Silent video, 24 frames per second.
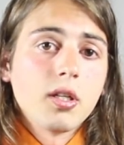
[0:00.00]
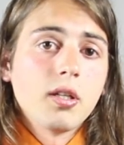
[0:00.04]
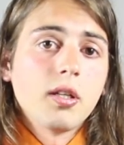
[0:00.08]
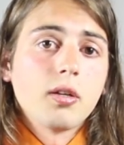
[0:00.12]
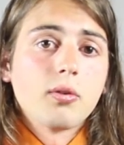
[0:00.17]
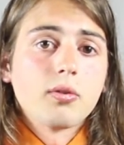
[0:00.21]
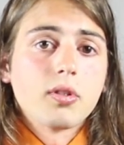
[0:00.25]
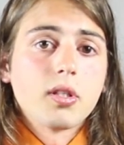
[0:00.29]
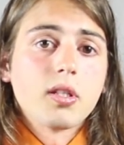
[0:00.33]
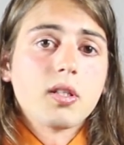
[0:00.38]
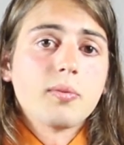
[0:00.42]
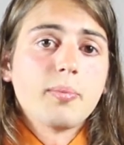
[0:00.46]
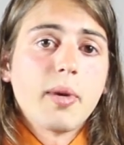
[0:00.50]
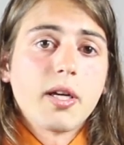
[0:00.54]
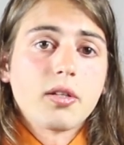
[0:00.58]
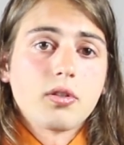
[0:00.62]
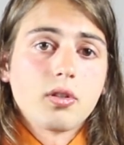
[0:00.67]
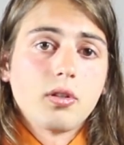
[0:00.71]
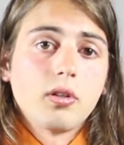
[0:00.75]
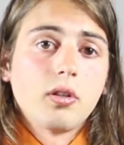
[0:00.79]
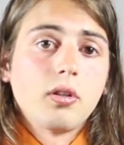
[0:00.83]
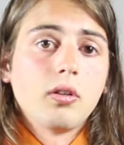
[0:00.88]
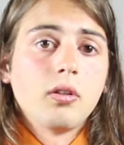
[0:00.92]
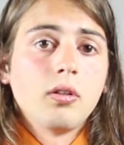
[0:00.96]
There was a
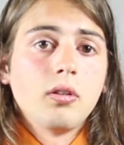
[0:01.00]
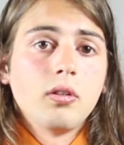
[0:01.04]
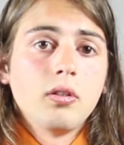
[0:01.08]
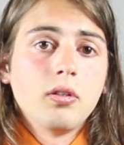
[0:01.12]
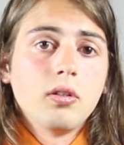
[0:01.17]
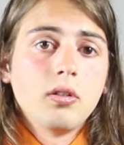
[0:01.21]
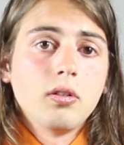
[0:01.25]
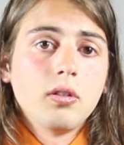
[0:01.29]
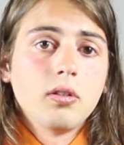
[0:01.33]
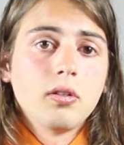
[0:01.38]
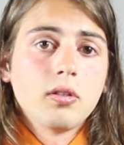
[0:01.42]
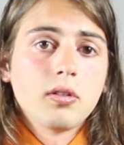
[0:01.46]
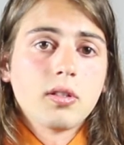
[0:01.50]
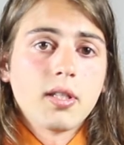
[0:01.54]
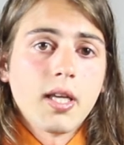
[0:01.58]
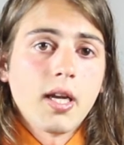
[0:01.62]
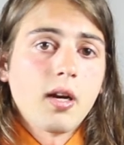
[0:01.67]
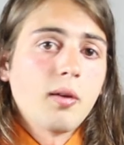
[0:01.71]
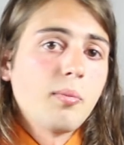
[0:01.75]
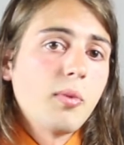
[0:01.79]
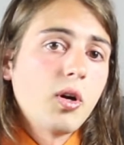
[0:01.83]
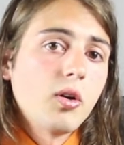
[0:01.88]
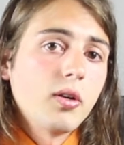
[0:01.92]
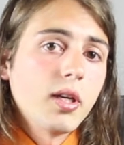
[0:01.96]
special
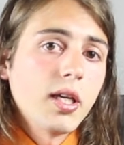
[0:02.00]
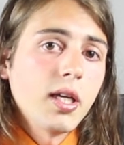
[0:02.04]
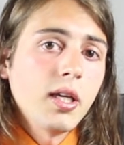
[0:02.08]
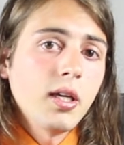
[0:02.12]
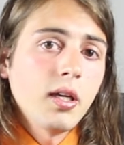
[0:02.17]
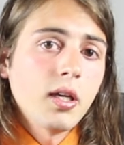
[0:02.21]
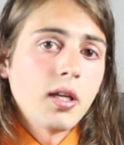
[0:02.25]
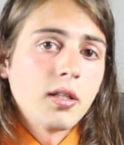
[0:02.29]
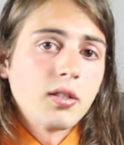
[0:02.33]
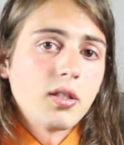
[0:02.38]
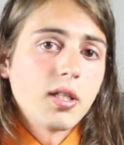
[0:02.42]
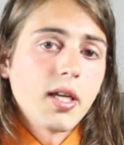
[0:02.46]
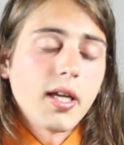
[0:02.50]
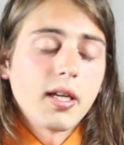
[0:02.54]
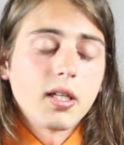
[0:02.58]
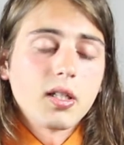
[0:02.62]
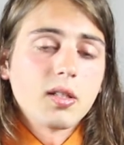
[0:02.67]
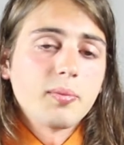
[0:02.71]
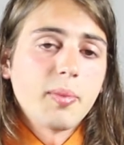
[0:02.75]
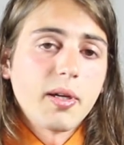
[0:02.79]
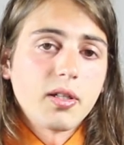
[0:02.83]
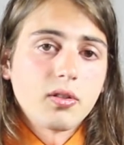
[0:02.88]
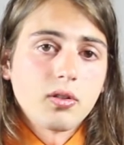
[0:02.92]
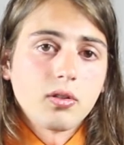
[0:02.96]
ceremony, and she had a
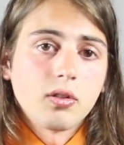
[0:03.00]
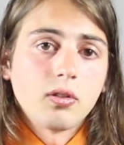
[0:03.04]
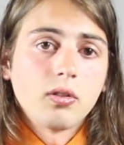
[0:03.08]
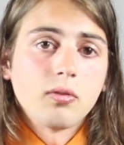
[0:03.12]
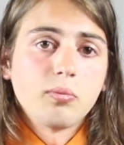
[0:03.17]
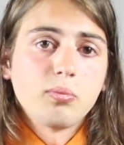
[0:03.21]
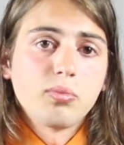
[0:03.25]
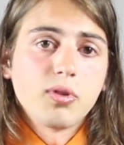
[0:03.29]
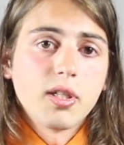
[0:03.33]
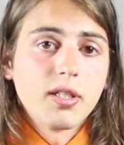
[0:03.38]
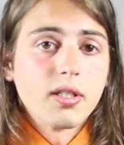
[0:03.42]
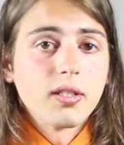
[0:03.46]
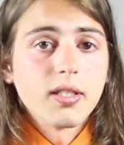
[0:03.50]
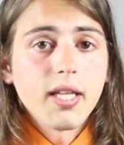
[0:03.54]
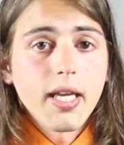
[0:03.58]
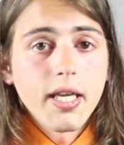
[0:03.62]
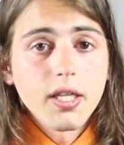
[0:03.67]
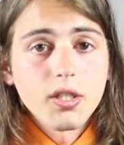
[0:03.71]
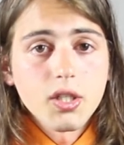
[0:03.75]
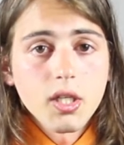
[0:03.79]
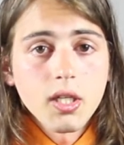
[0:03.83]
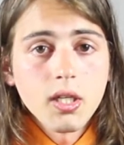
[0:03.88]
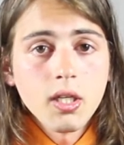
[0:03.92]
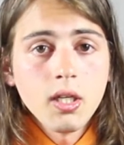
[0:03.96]
special
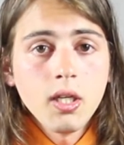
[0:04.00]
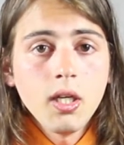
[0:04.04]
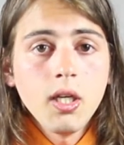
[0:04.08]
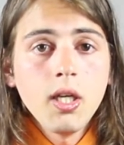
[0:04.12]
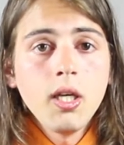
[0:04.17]
presentation,